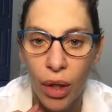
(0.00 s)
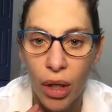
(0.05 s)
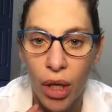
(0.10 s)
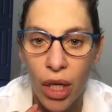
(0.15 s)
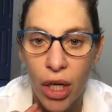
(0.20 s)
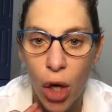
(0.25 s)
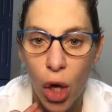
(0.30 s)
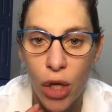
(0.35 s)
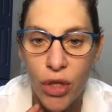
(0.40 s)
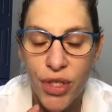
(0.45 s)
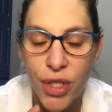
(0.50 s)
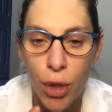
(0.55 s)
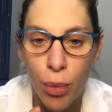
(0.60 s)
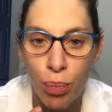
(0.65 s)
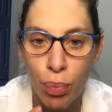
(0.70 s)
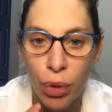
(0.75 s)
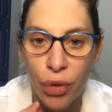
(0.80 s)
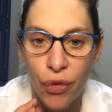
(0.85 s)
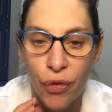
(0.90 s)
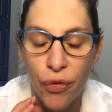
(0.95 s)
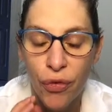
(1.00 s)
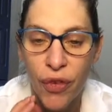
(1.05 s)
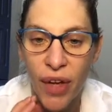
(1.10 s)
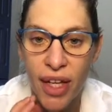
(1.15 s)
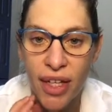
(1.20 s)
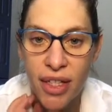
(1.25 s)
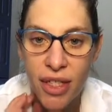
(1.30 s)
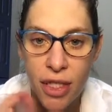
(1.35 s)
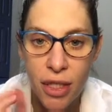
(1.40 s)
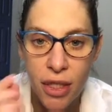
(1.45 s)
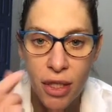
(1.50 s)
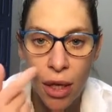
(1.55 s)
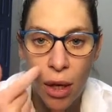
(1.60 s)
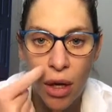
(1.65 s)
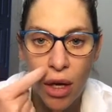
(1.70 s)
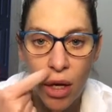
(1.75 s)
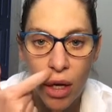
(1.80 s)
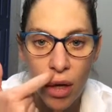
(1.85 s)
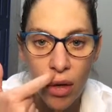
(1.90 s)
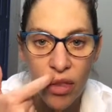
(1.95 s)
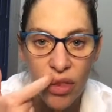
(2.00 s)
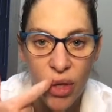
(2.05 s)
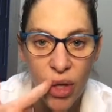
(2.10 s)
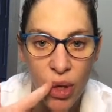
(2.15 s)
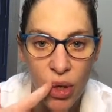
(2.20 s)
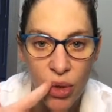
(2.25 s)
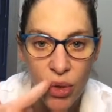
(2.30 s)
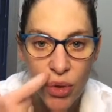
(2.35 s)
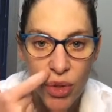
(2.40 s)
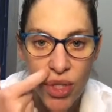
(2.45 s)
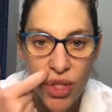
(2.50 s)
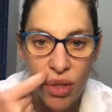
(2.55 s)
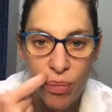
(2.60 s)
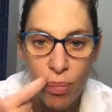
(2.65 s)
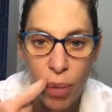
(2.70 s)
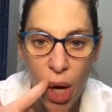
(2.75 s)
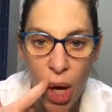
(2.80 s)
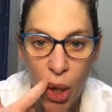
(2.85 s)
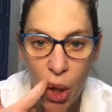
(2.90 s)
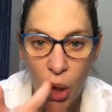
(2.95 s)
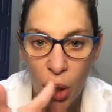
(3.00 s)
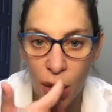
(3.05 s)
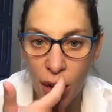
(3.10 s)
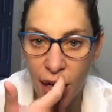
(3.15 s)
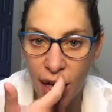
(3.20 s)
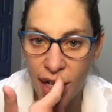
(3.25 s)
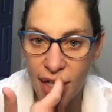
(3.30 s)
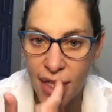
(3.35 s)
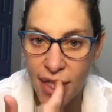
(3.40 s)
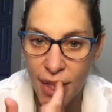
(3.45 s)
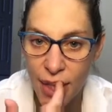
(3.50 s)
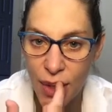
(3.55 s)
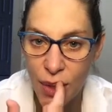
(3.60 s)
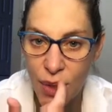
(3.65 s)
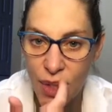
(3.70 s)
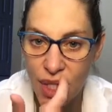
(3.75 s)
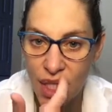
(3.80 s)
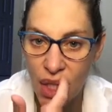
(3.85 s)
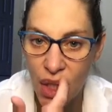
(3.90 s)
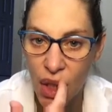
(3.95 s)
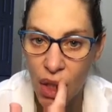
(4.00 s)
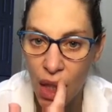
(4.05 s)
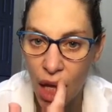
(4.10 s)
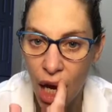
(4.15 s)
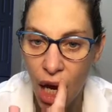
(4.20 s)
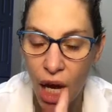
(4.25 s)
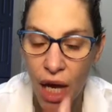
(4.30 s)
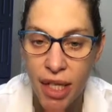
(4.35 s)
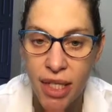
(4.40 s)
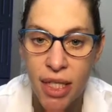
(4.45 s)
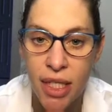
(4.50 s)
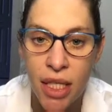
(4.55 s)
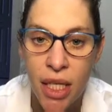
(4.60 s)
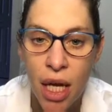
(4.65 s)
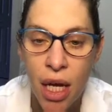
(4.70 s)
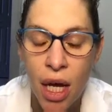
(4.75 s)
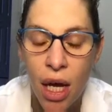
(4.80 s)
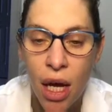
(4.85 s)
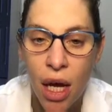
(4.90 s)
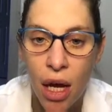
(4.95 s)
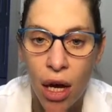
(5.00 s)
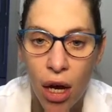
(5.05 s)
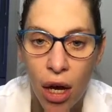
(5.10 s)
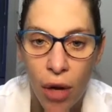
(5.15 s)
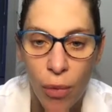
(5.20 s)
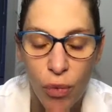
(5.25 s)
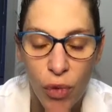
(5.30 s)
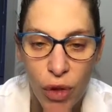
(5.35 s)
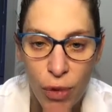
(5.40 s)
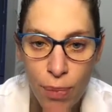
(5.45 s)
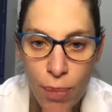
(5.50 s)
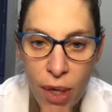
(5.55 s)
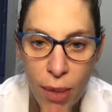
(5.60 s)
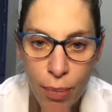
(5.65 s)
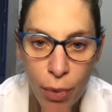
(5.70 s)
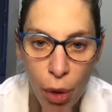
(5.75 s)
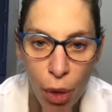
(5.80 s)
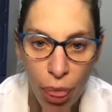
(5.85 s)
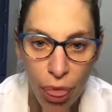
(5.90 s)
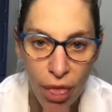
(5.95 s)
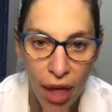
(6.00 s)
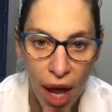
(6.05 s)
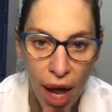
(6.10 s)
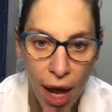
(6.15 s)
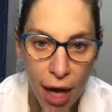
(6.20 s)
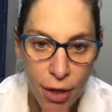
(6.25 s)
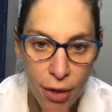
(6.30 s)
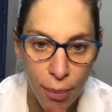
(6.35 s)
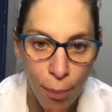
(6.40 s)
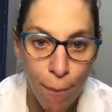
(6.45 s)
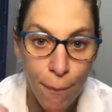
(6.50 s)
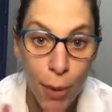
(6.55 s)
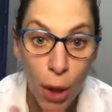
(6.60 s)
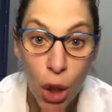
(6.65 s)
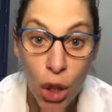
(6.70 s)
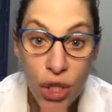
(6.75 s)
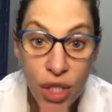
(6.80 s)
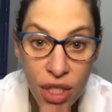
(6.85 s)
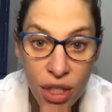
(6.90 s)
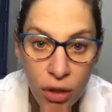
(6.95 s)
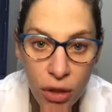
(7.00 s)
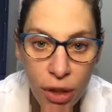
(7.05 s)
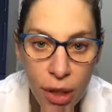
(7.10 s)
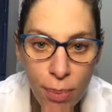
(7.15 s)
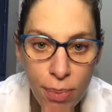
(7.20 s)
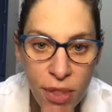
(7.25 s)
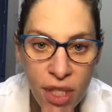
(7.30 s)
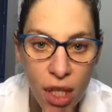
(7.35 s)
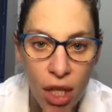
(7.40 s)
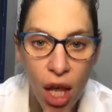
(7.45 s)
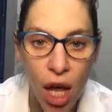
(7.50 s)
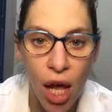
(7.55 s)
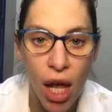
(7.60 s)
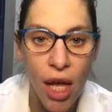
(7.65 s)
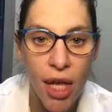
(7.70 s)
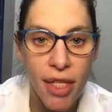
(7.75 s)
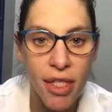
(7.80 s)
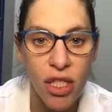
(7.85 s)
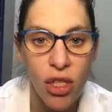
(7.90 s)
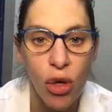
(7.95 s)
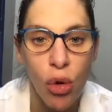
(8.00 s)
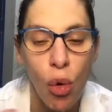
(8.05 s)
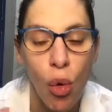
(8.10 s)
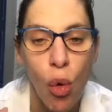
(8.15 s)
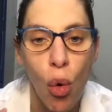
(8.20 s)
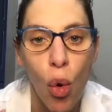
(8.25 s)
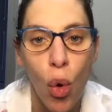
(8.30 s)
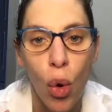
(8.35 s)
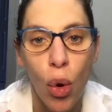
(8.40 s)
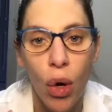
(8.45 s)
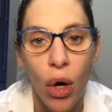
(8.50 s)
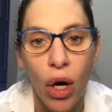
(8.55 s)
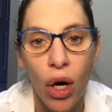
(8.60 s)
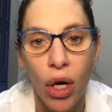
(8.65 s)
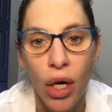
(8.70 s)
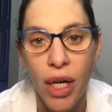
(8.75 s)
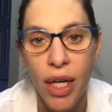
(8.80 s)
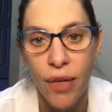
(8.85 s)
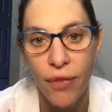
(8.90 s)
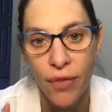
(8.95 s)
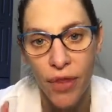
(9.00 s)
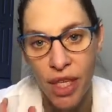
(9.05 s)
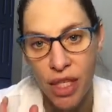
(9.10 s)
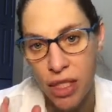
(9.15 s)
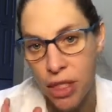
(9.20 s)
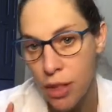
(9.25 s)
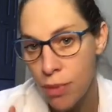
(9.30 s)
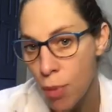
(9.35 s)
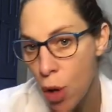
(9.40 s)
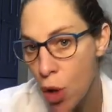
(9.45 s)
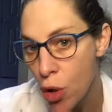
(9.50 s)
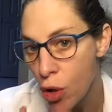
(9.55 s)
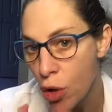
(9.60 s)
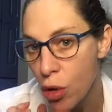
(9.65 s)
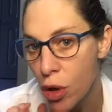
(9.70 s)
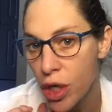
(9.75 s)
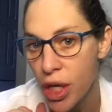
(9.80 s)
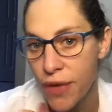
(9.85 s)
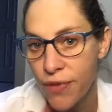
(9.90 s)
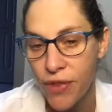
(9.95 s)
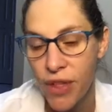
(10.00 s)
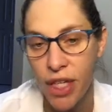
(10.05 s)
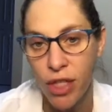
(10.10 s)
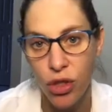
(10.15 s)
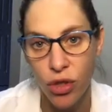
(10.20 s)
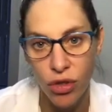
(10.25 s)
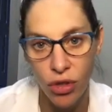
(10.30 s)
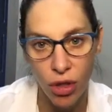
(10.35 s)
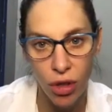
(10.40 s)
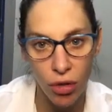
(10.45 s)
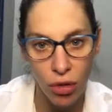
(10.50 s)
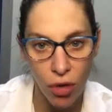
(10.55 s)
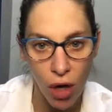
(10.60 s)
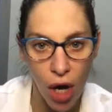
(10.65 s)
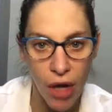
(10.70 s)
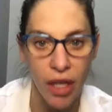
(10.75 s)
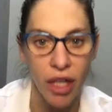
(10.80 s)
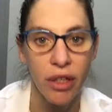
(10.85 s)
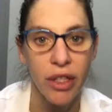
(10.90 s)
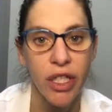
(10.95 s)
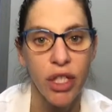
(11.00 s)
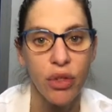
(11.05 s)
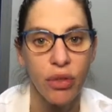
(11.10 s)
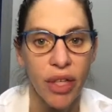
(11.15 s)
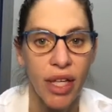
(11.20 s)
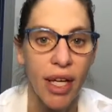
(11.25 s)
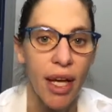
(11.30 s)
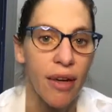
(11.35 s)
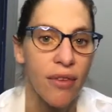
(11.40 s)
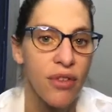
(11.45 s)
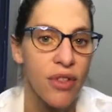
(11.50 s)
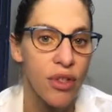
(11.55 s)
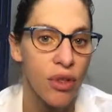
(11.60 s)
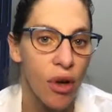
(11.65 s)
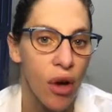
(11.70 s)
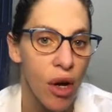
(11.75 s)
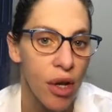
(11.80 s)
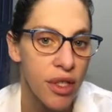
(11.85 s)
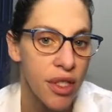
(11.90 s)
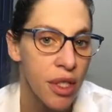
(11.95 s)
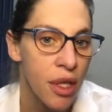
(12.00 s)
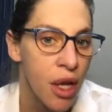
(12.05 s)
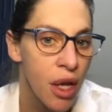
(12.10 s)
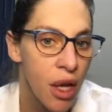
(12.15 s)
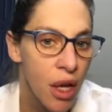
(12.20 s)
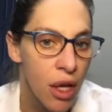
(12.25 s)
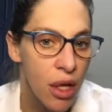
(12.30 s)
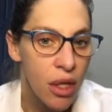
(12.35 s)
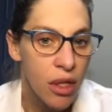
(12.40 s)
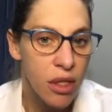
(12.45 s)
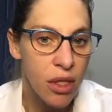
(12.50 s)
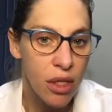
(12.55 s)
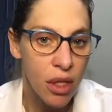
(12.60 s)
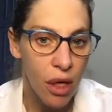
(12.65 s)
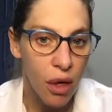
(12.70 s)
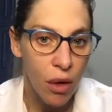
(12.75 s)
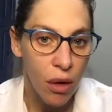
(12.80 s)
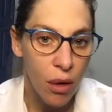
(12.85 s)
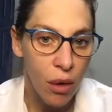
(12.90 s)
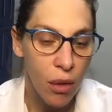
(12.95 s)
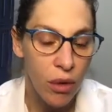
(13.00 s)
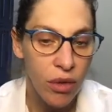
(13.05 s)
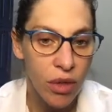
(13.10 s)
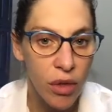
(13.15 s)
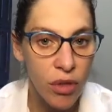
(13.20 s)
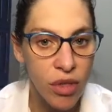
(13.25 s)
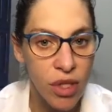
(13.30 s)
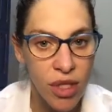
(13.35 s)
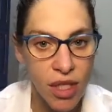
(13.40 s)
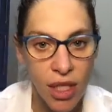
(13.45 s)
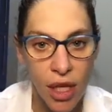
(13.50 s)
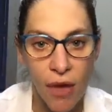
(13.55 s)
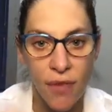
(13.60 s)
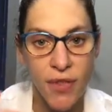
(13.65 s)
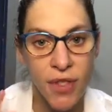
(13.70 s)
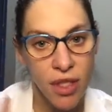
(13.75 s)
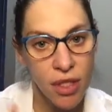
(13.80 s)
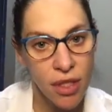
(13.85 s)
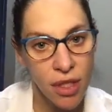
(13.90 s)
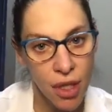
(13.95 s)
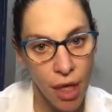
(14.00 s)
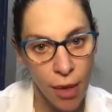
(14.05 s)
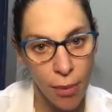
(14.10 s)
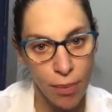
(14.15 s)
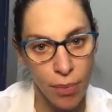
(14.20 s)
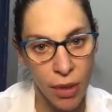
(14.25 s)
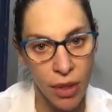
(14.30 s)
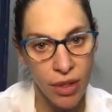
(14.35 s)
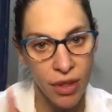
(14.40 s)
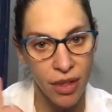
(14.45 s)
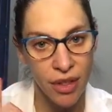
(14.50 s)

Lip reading: it also prevents those pucker lines that you see a lot with people that purse their lips a lot, or if they smoke, or if they chronically drink out of straws. So note to self, stop